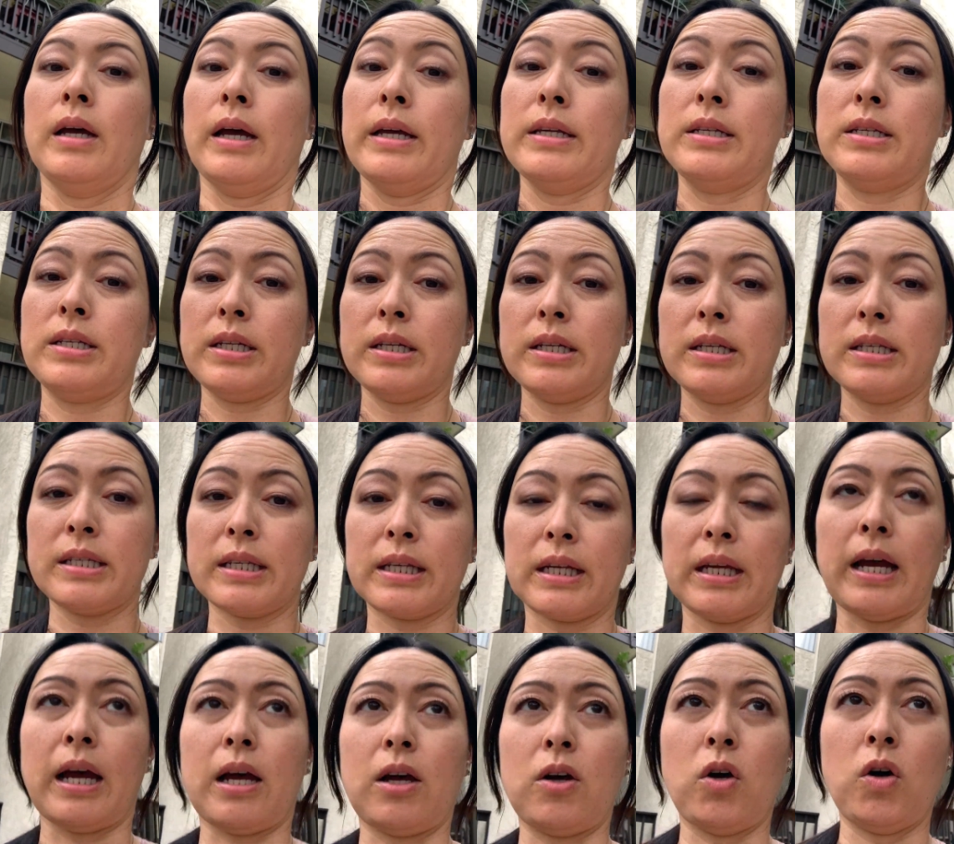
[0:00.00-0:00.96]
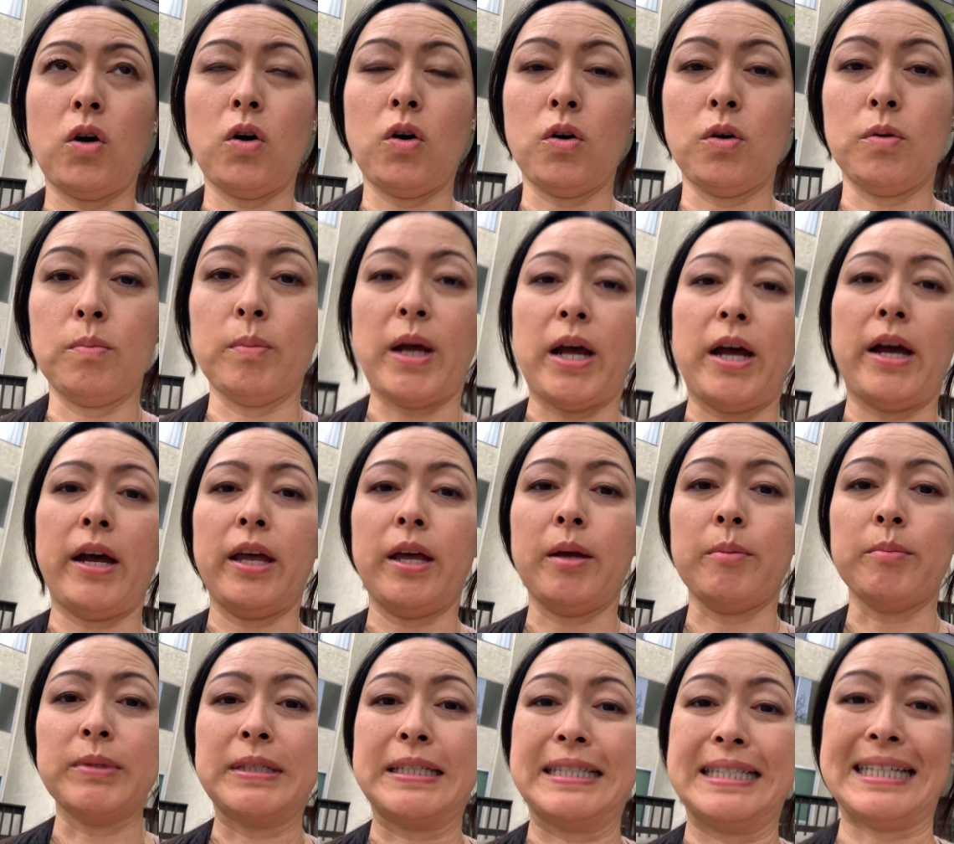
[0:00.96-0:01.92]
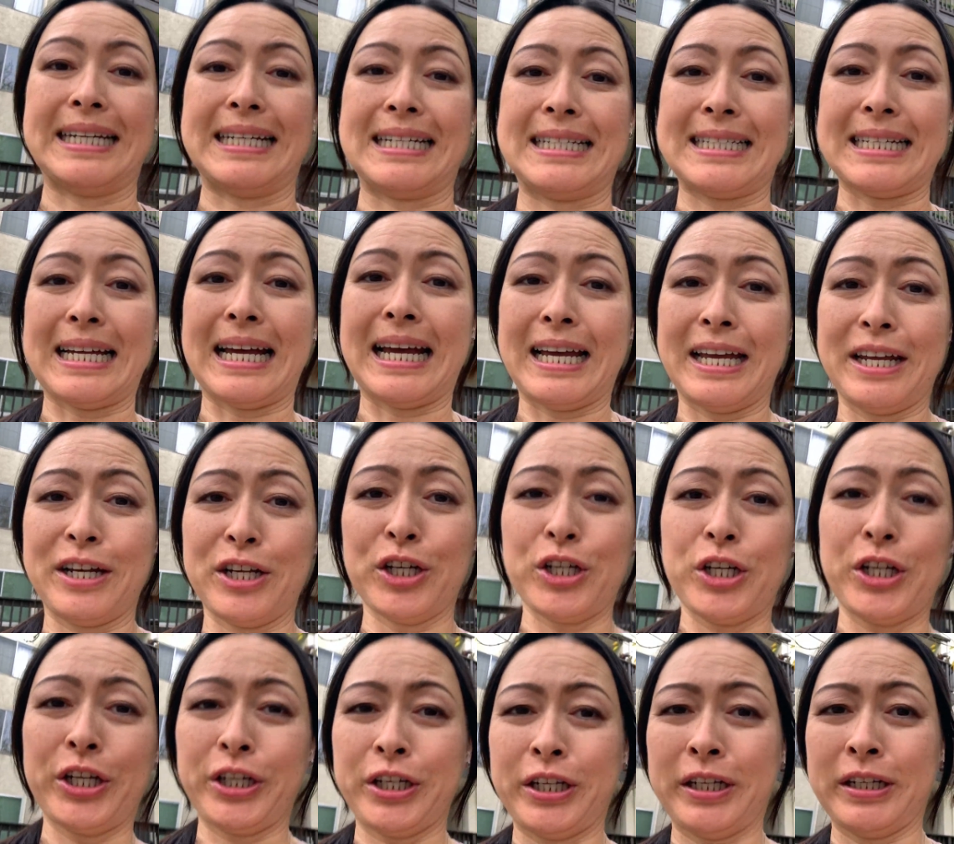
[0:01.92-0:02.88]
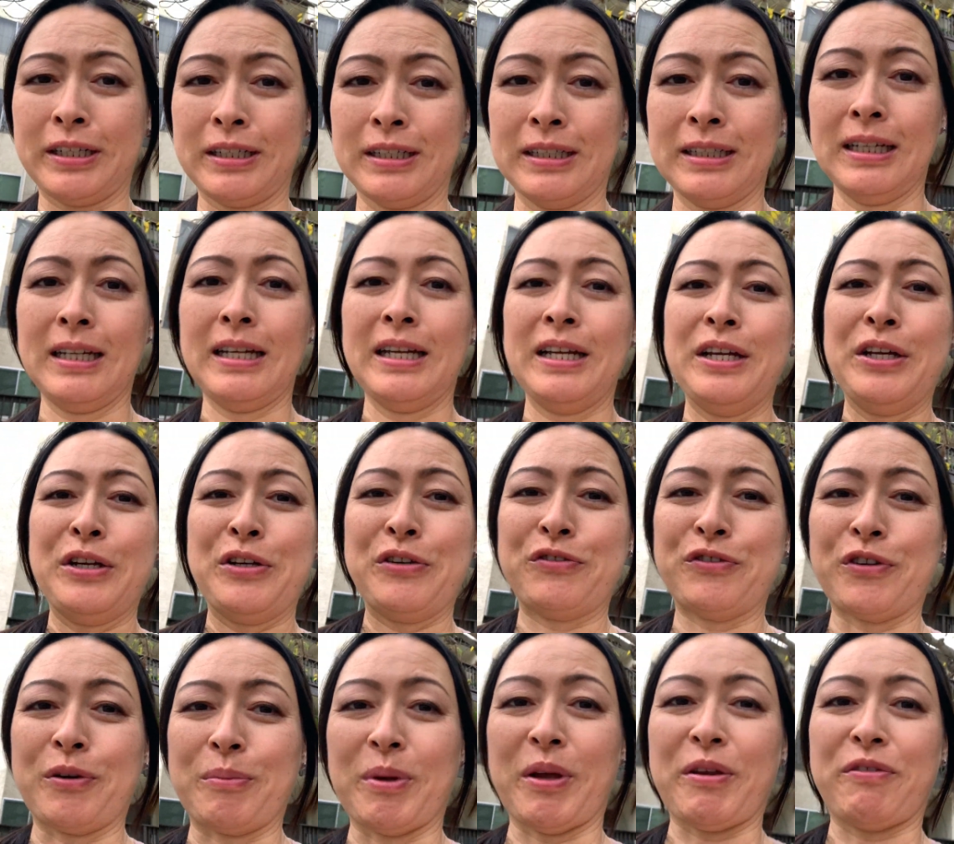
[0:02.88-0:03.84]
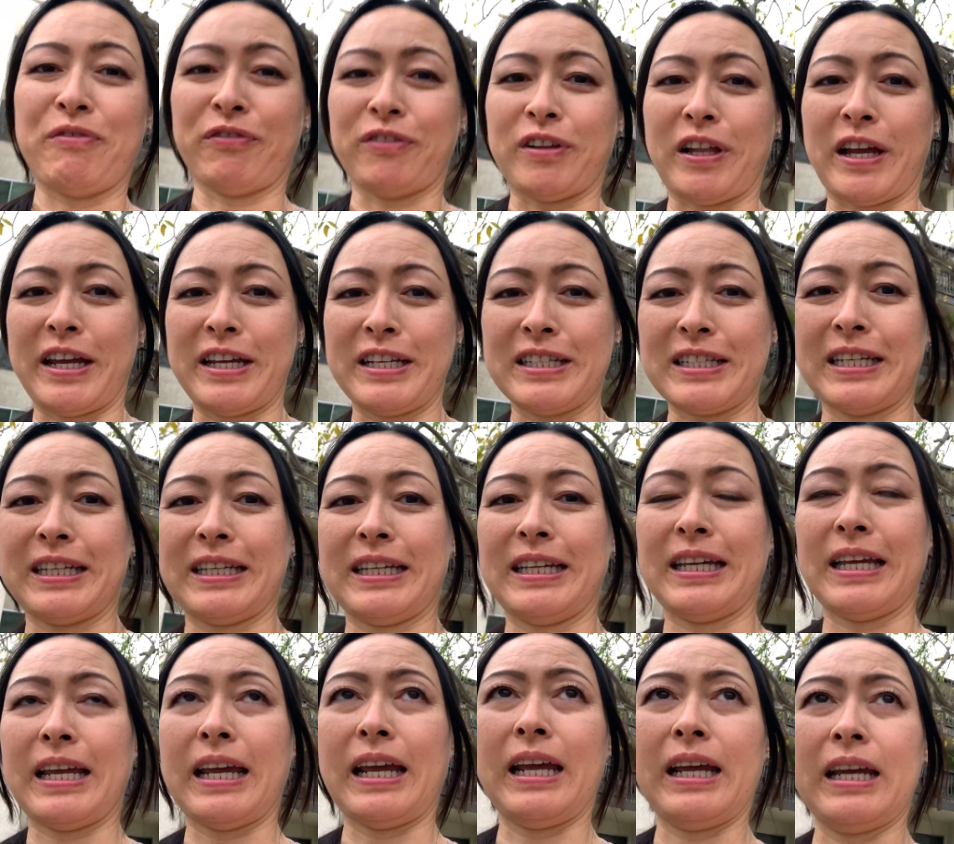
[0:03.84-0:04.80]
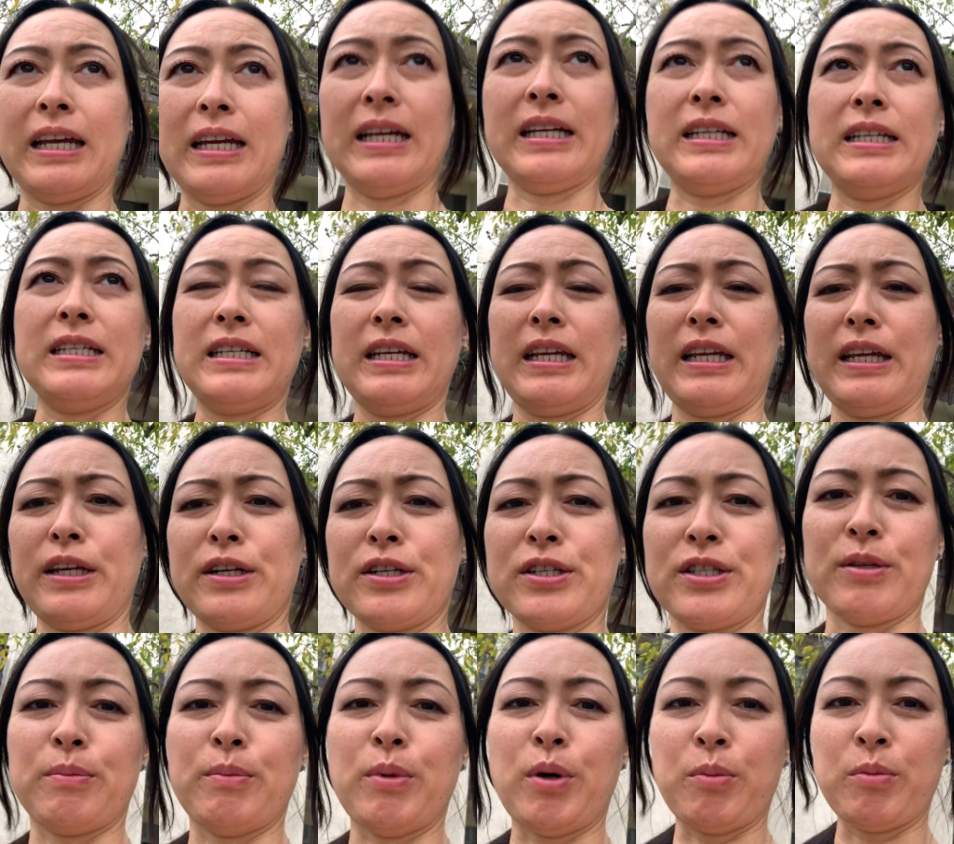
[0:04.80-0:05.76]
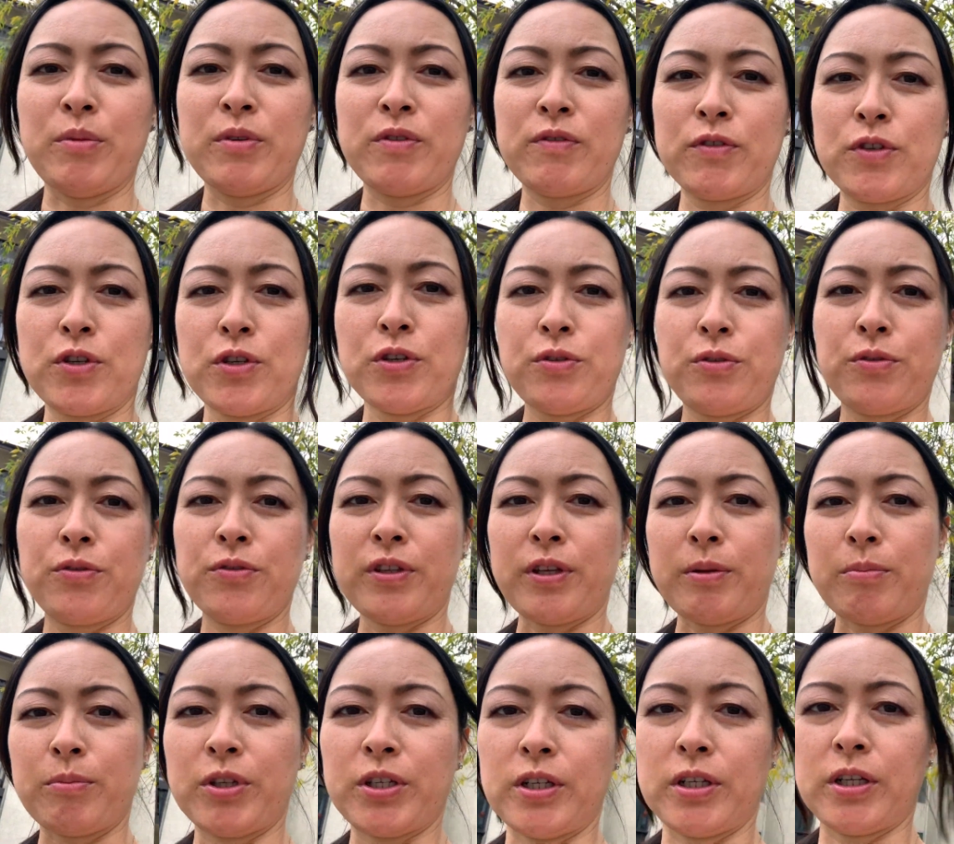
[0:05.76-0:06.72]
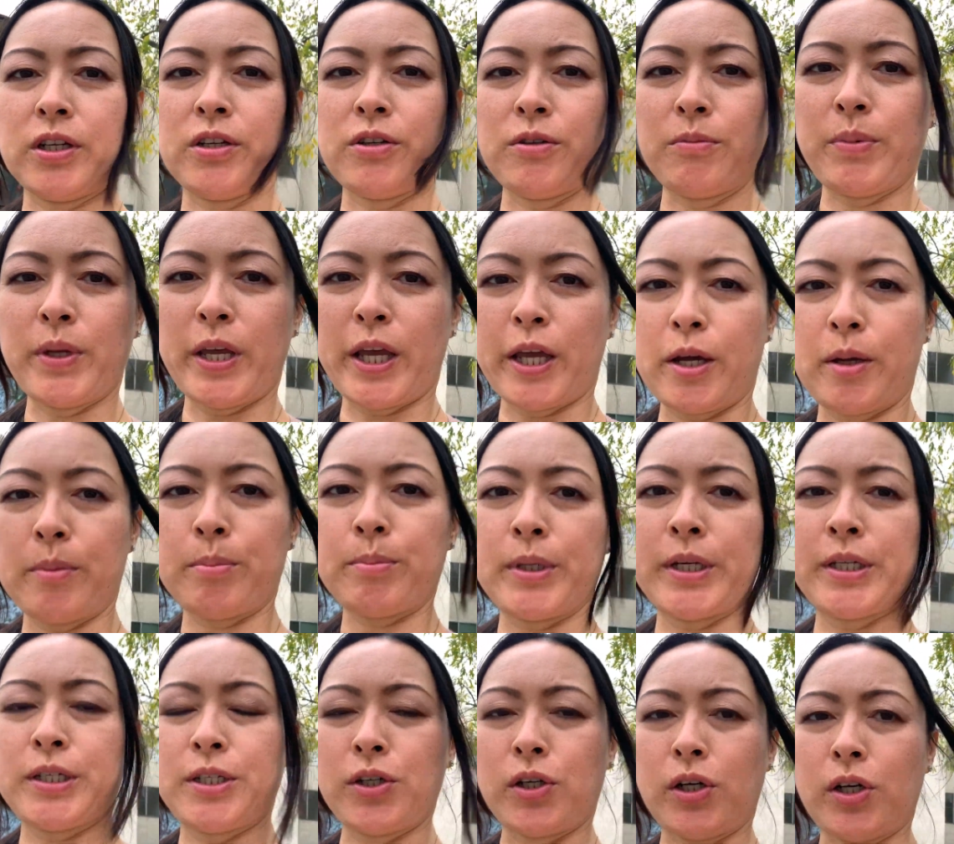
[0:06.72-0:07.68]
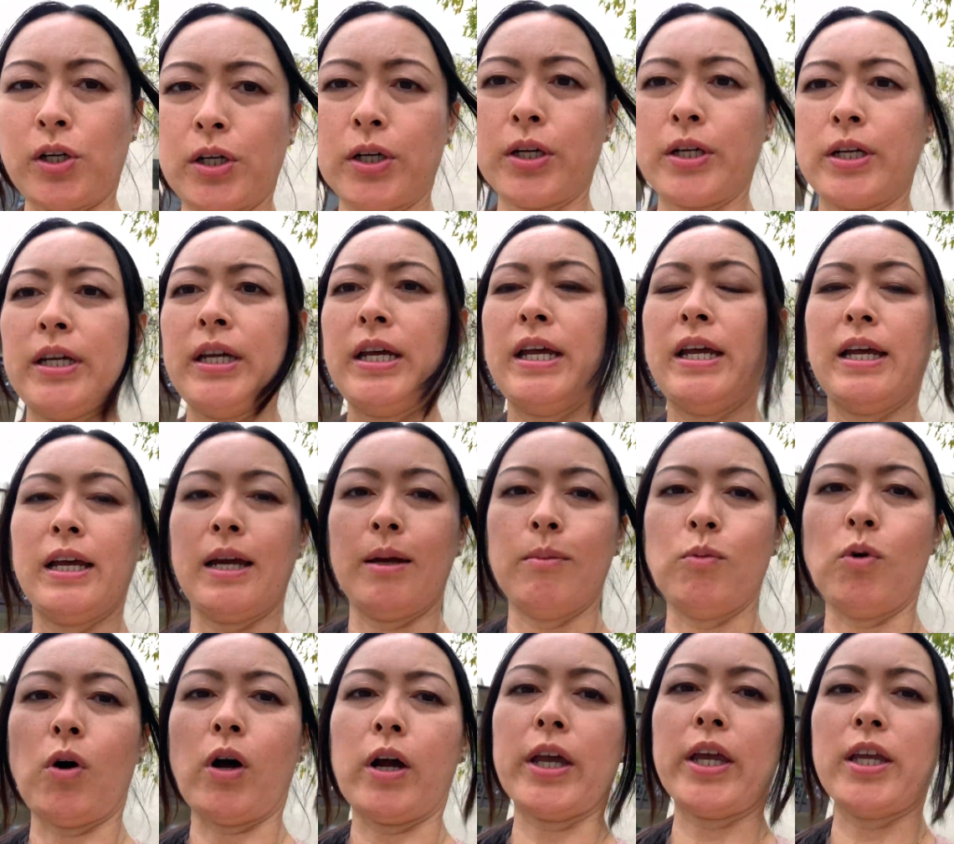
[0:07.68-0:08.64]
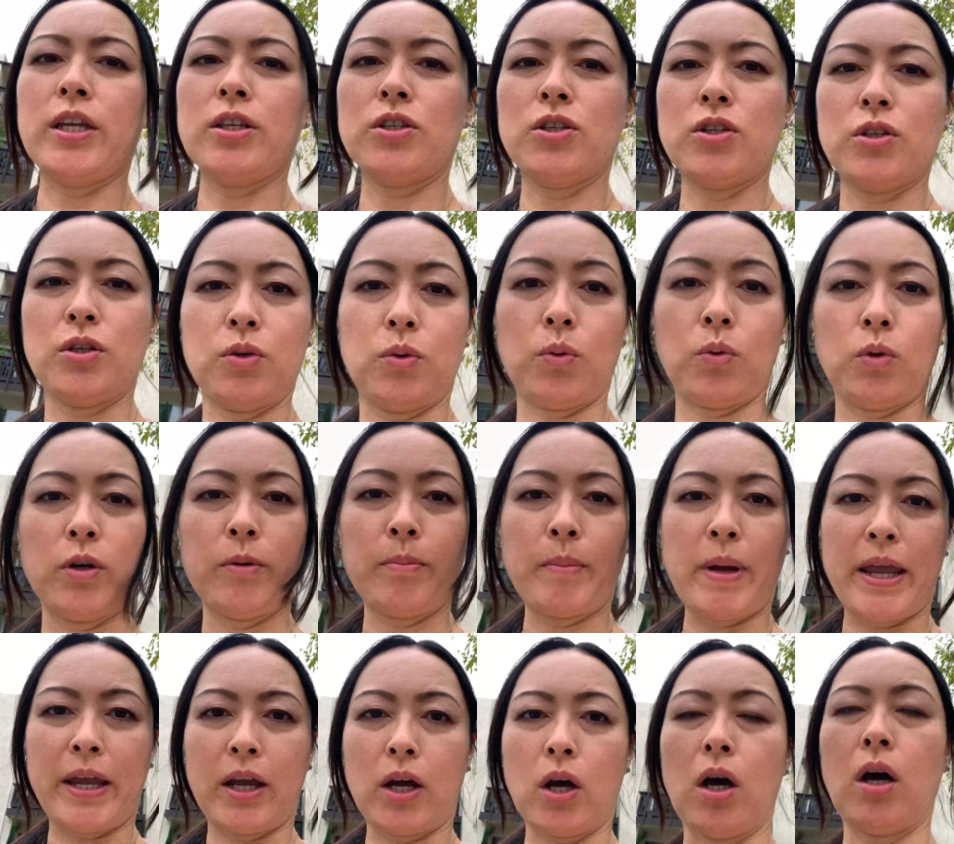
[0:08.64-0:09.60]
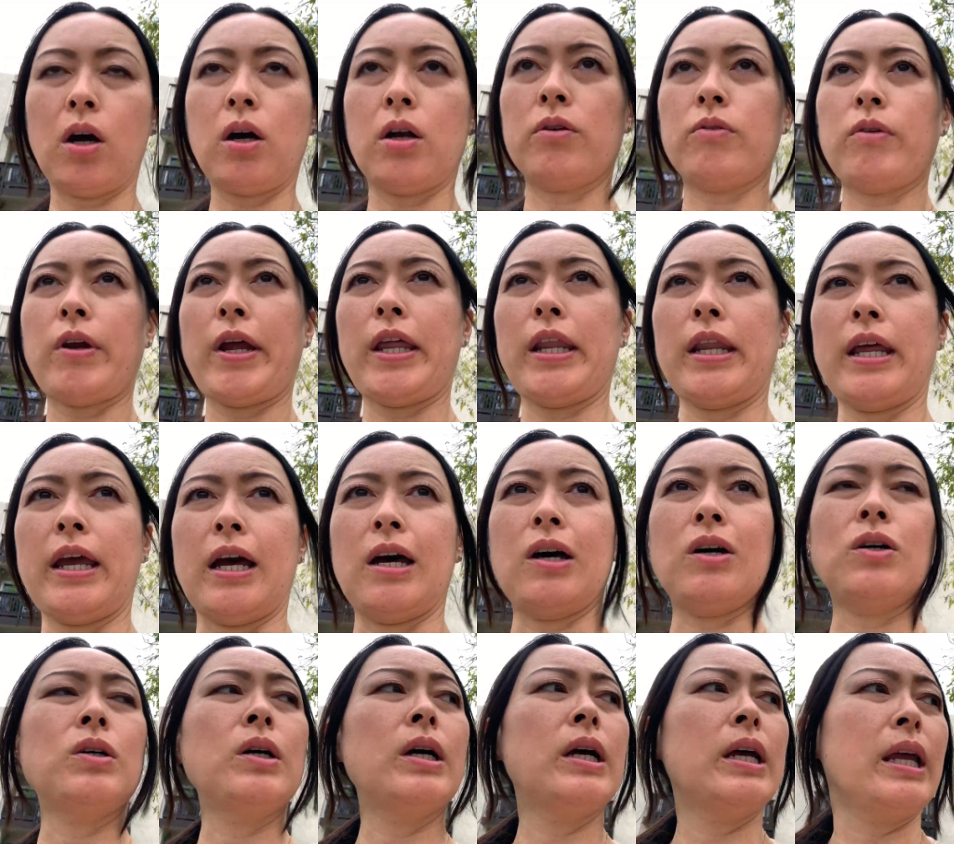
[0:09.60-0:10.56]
I just got home. I am dead tired from my flight, and here's the moment of truth. I'm gonna go pick up my dog. I'm walking toward my car right now.